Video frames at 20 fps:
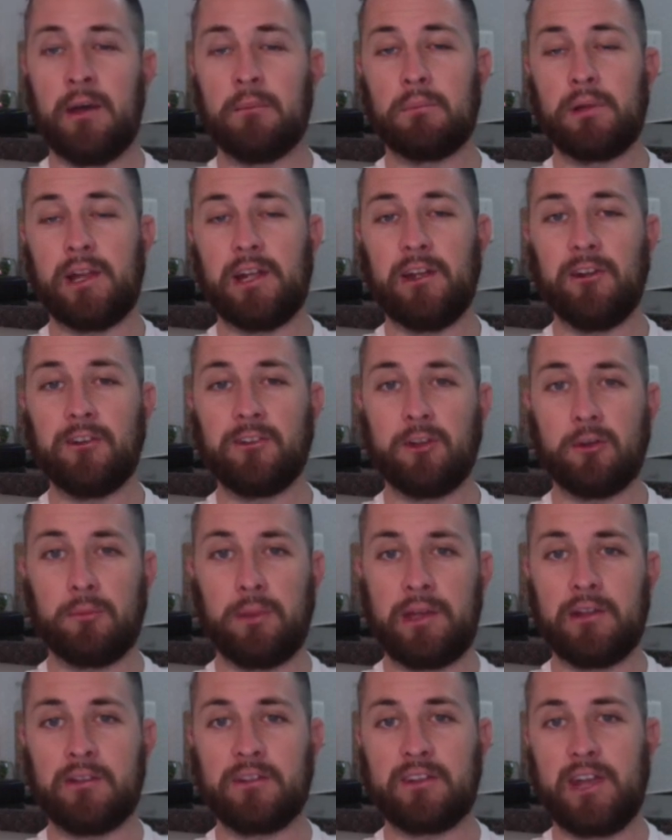players are
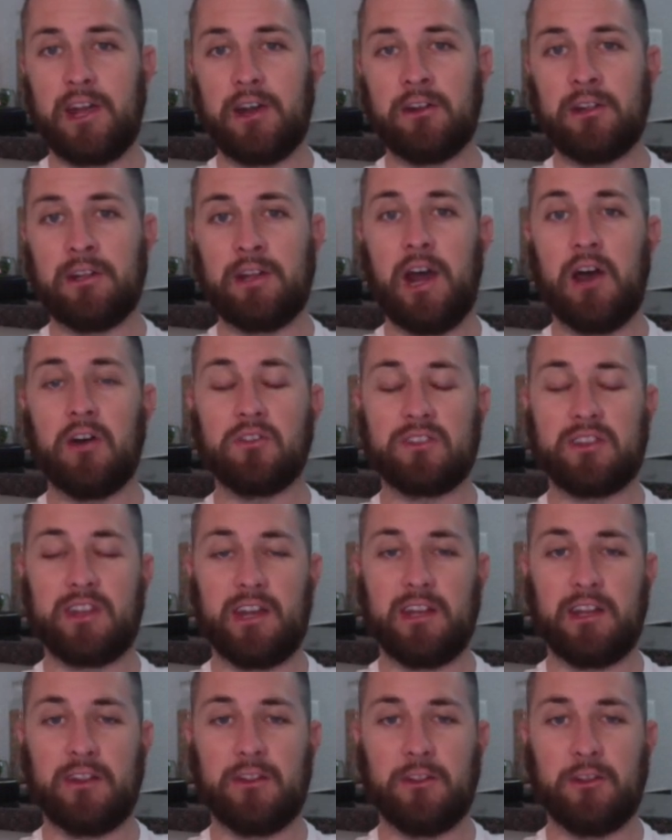being scouted
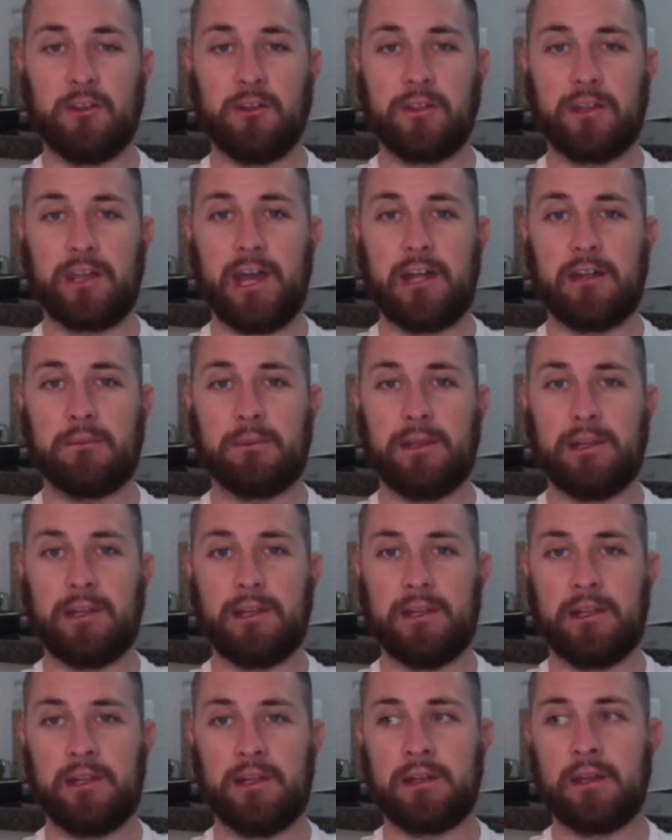outside of the Youth Academy
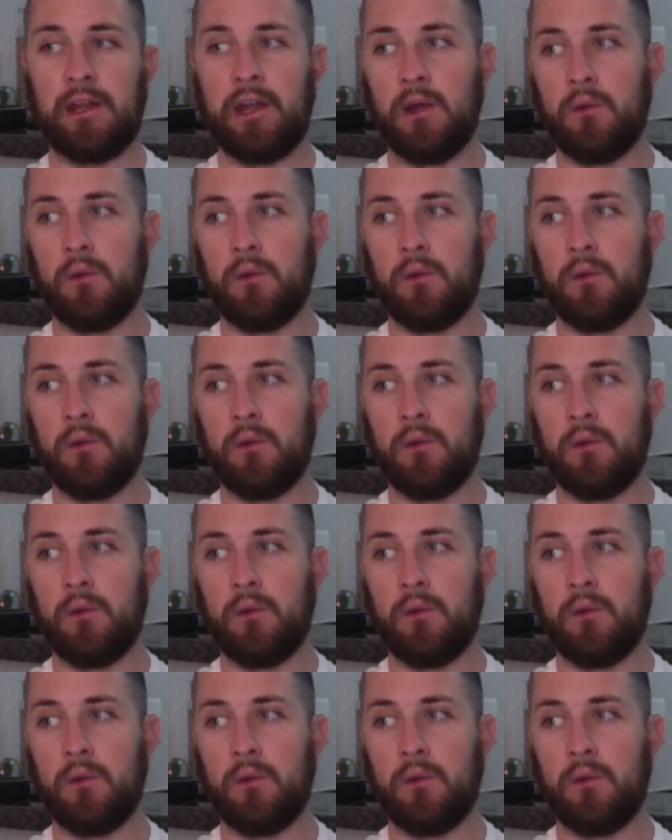League,